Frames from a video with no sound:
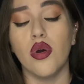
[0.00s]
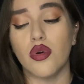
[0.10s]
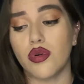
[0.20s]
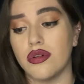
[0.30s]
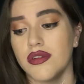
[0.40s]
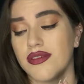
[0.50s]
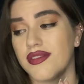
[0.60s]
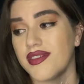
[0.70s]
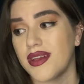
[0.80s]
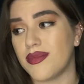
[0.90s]
or
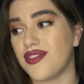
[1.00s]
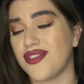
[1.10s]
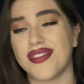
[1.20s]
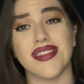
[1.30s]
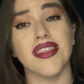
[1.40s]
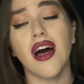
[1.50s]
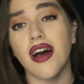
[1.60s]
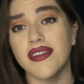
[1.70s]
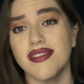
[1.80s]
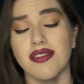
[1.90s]
some is just
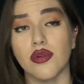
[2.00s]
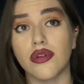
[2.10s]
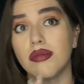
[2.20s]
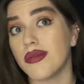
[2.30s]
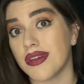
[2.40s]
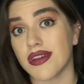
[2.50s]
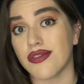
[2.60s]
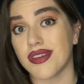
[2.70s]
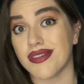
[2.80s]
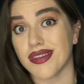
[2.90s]
lost, or maybe
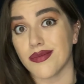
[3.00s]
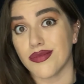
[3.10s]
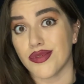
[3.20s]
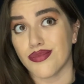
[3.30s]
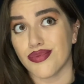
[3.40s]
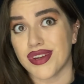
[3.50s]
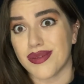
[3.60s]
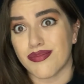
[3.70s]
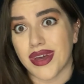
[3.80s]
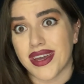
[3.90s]
actually some are pretty
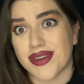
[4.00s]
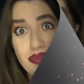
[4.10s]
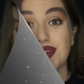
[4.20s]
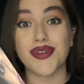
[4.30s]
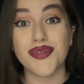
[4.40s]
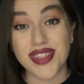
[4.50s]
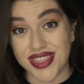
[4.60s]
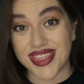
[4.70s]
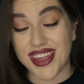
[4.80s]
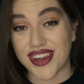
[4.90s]
bad. So
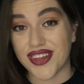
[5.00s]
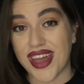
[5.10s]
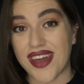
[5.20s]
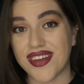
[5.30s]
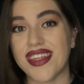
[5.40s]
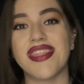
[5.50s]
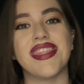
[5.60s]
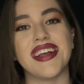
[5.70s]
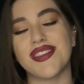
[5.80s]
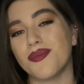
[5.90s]
there you have it.
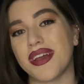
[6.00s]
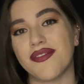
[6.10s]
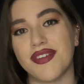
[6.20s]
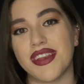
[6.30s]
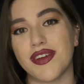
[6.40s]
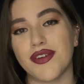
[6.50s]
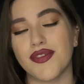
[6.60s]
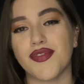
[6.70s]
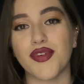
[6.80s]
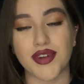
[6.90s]
That's my video
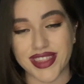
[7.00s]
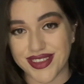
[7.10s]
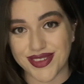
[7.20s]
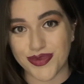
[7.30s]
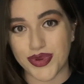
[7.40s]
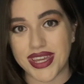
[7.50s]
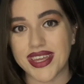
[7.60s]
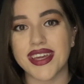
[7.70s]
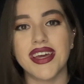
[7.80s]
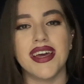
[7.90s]
for this
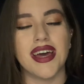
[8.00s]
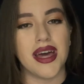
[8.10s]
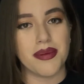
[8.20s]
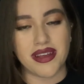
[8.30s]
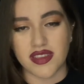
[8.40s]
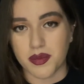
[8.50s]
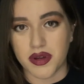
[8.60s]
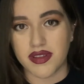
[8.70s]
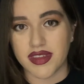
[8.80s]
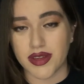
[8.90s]
week about
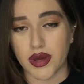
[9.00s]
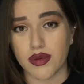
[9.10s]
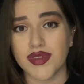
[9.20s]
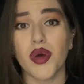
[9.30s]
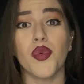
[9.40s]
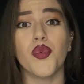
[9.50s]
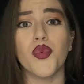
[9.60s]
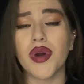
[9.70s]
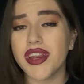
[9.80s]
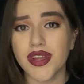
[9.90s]
spirits and ghosts.
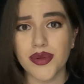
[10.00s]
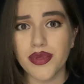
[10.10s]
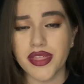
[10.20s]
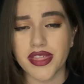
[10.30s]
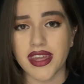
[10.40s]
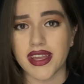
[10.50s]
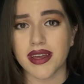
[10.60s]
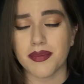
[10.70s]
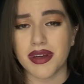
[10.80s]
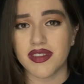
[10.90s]
What do you think
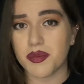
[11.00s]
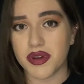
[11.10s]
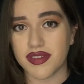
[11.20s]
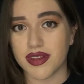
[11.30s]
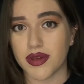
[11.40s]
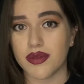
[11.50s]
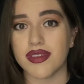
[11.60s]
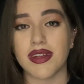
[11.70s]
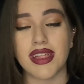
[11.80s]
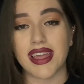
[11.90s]
about spirits and
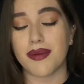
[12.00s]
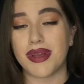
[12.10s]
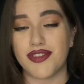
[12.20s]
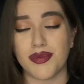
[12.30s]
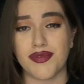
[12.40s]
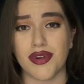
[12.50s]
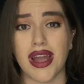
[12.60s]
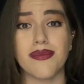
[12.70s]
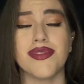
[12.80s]
ghosts? Like I mentioned before, I'm